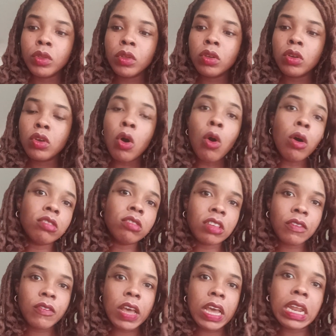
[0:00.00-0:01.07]

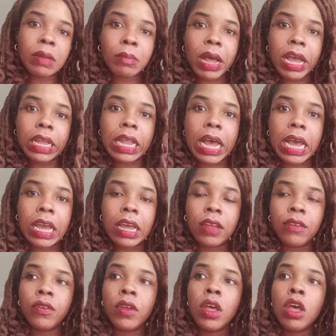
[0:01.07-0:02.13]
cultivating my
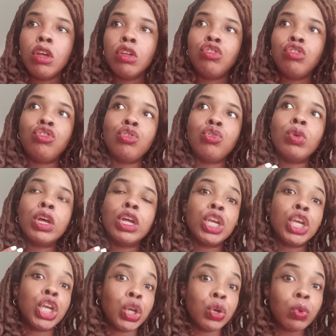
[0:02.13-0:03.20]
life to
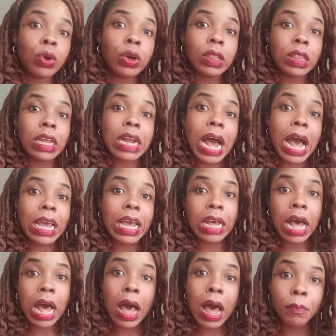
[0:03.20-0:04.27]
ensure that I
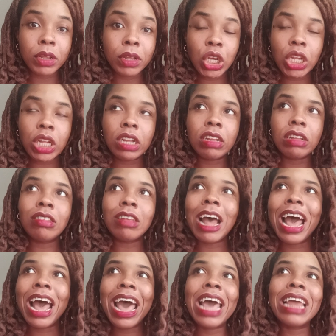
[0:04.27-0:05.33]
accomplish this.
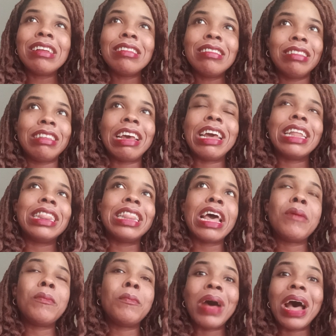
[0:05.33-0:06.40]
I had it set
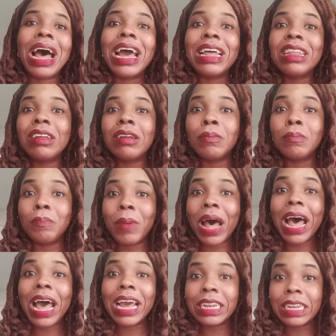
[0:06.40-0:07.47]
that by
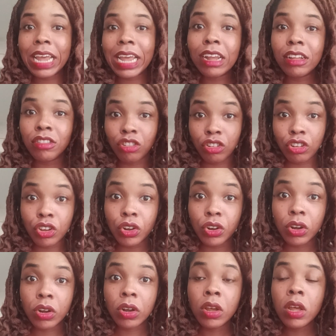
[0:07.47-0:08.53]
by next
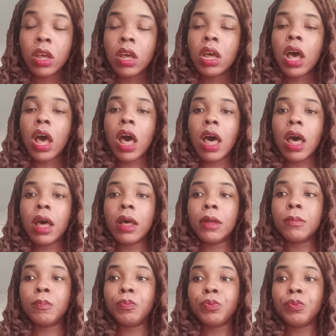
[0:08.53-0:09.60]
year, um,